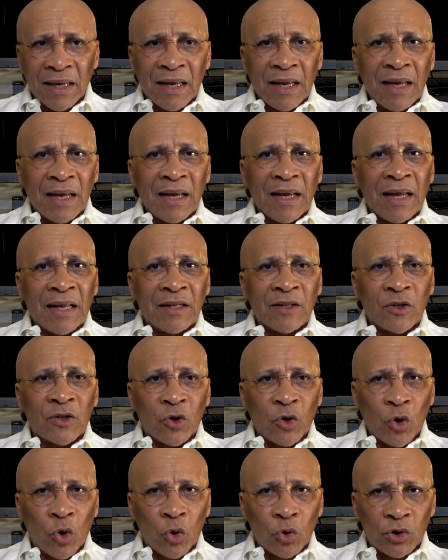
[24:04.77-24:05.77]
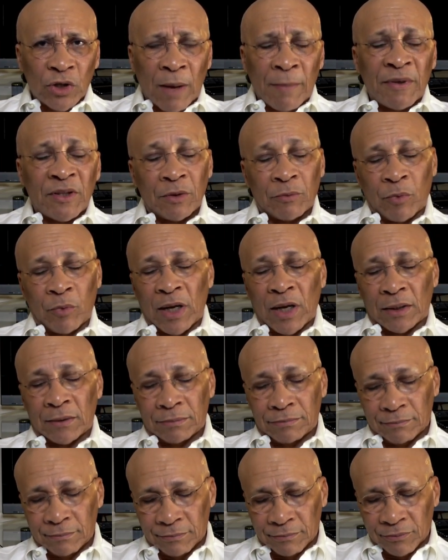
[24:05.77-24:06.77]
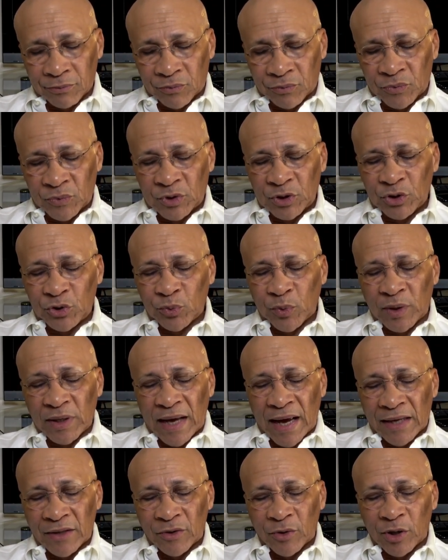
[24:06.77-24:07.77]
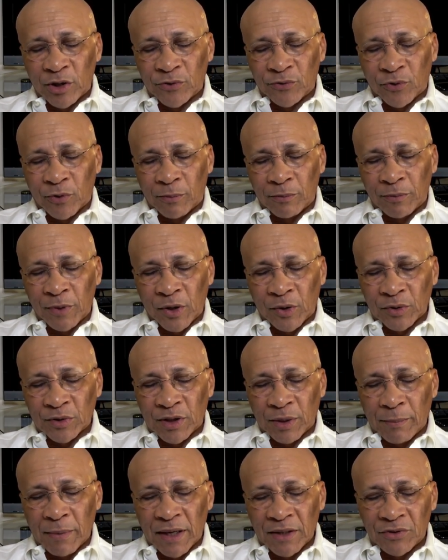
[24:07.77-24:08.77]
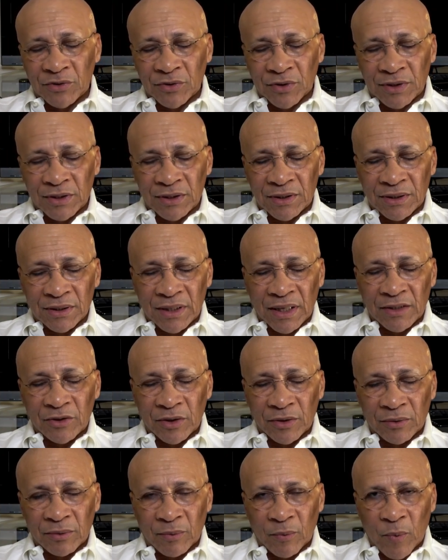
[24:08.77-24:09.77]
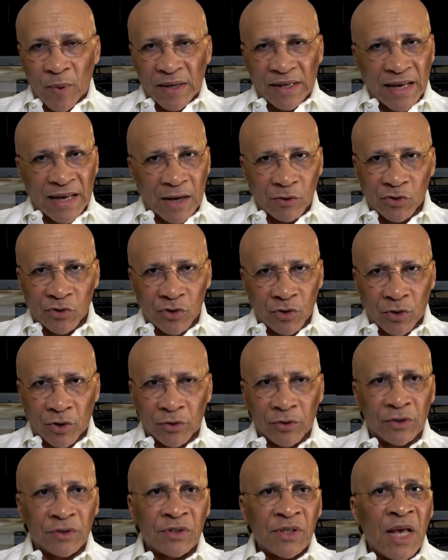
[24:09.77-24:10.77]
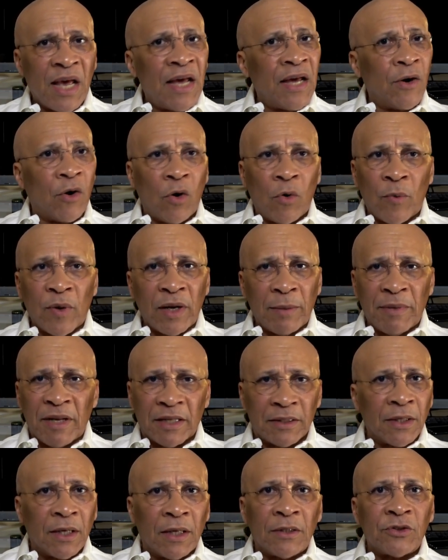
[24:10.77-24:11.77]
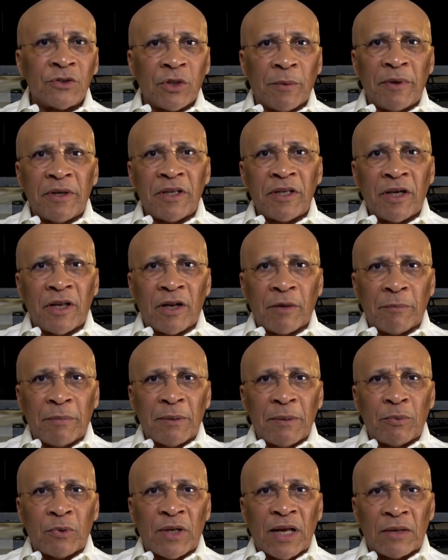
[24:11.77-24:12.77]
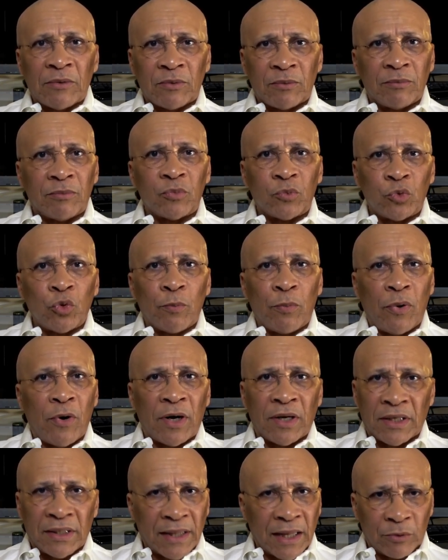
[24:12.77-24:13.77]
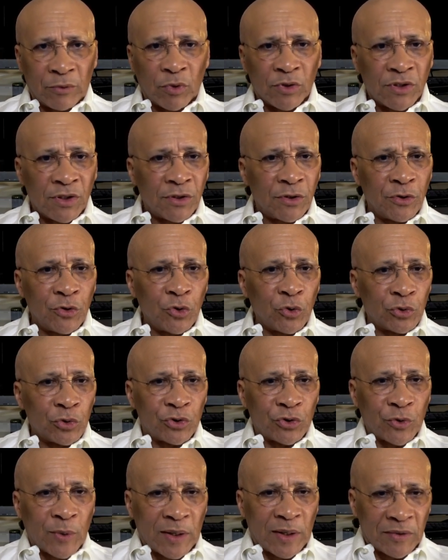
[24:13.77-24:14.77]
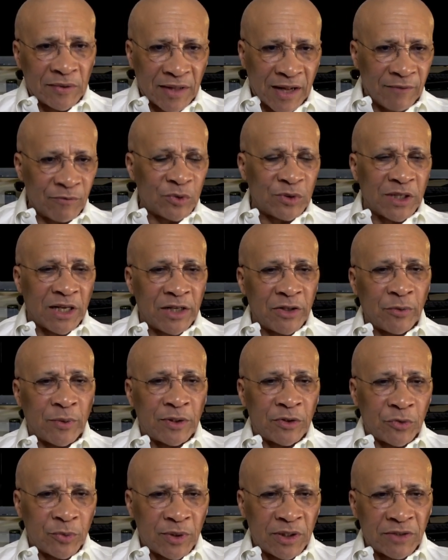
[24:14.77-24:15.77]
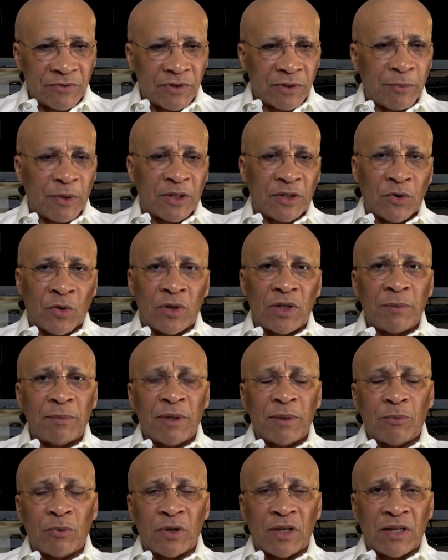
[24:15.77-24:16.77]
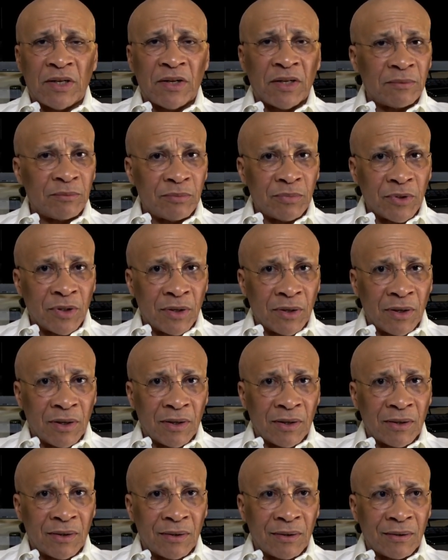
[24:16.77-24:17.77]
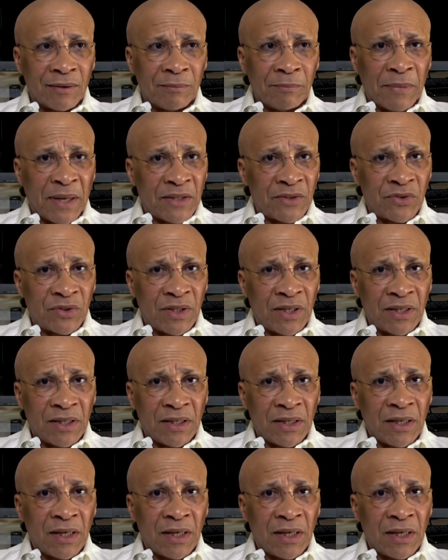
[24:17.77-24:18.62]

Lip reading: and close. I mean, well, this one I know is from because they mentioned it today. The White House lawyers. Oh, wait a minute. Some of the other people that took part in that wasn't the news, so I don't have to tell you intuitively. But the only people they're not mentioning